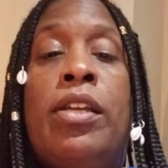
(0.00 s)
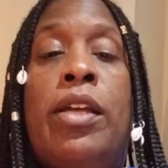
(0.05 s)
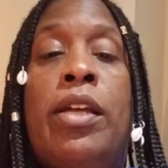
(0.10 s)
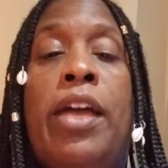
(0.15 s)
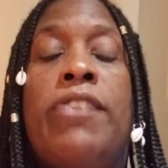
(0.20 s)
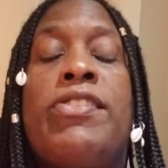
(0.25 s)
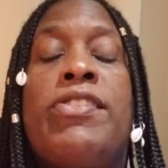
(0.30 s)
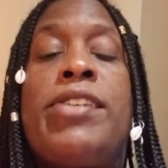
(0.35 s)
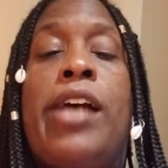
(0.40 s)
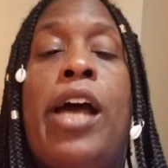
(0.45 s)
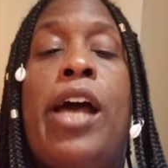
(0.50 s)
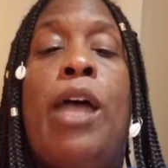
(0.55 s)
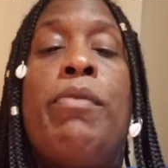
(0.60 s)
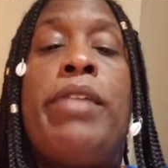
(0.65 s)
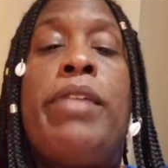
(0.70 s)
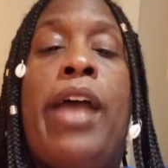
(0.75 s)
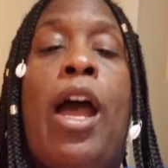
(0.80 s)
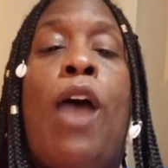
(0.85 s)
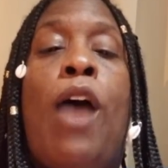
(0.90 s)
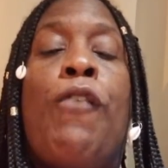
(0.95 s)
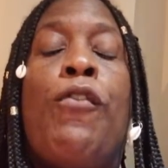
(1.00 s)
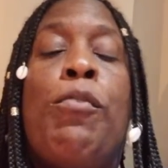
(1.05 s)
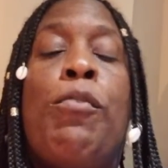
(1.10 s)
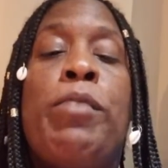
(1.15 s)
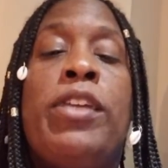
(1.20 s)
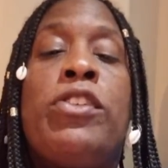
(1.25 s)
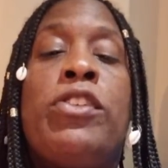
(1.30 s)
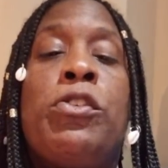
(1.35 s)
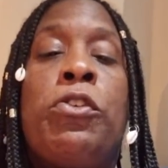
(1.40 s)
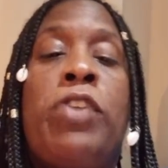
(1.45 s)
It's time now for
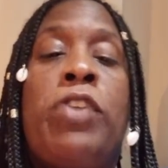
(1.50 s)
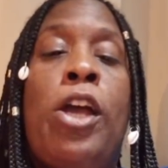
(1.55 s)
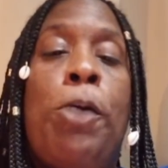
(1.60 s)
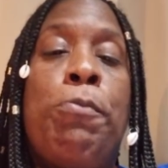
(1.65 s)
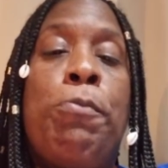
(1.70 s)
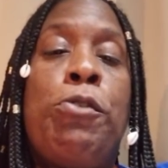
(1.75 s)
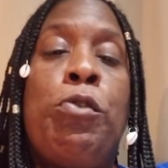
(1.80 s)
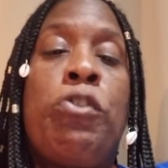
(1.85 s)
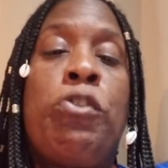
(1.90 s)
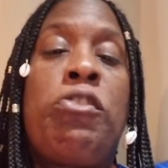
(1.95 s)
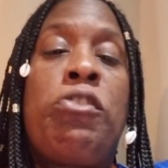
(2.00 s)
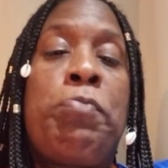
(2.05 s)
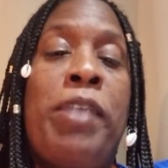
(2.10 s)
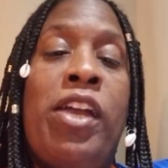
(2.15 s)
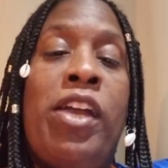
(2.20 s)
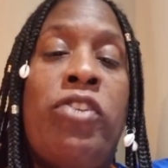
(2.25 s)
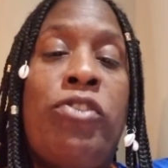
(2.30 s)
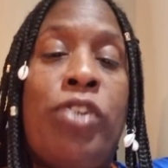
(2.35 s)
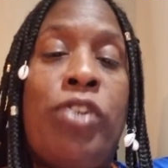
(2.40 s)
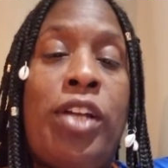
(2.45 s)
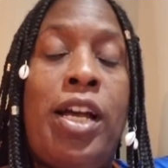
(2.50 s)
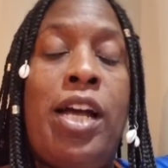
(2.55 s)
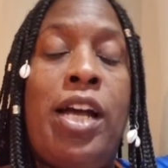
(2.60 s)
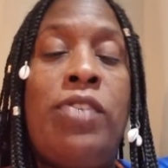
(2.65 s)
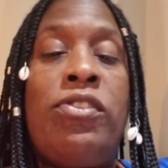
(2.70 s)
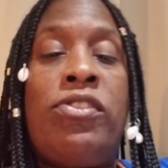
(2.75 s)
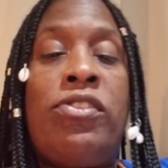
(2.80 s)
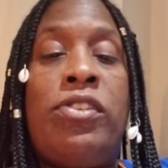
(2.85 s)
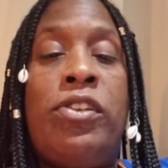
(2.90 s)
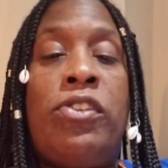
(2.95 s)
me to help you expand your
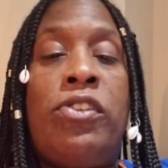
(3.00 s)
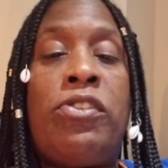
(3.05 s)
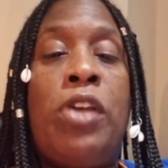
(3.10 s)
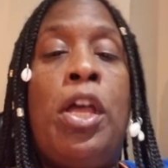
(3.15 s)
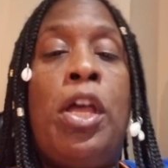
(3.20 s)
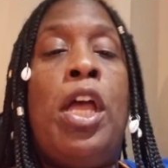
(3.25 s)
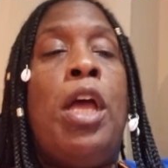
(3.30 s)
consciousness,